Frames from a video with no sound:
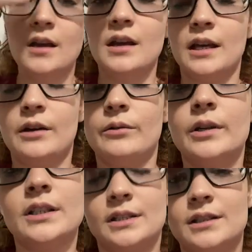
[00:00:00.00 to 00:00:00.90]
It
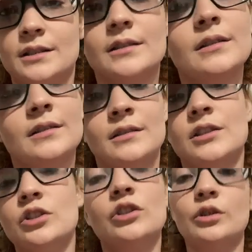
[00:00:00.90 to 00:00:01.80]
was
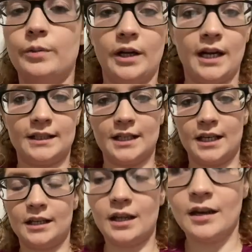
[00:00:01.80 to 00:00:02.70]
super
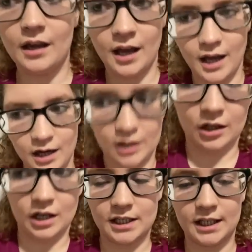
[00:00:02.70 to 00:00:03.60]
hectic and
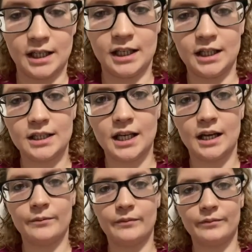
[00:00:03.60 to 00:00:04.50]
crazy.
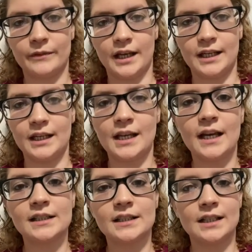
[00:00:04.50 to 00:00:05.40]
Anytime like he'd
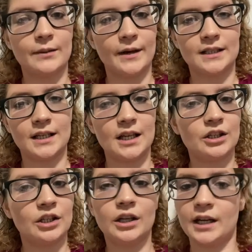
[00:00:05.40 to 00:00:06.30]
ask to get back
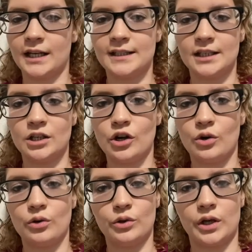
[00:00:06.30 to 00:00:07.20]
together and I'd say
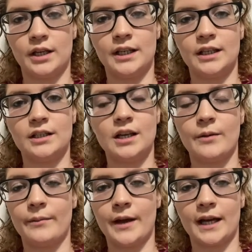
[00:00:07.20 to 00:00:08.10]
no, then he'd
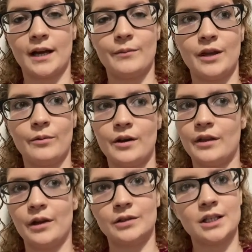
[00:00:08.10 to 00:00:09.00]
come back at me with
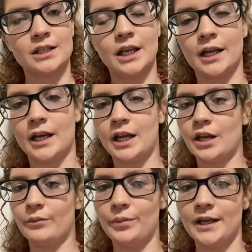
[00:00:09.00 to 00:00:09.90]
I was a slut and
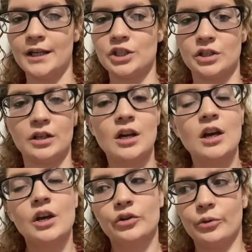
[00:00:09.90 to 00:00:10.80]
a bitch and
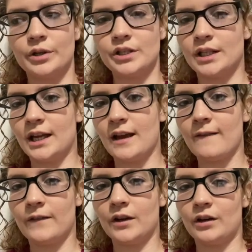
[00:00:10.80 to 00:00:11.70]
the worst thing
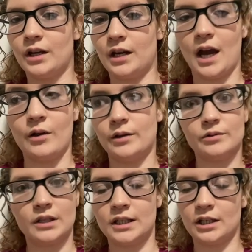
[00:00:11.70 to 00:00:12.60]
ever and how he was
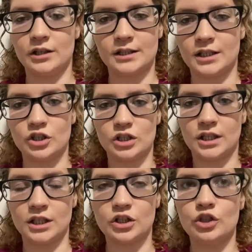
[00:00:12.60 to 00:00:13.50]
gonna kill us and just
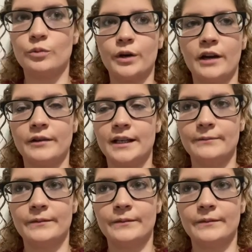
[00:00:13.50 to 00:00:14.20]
get super irate.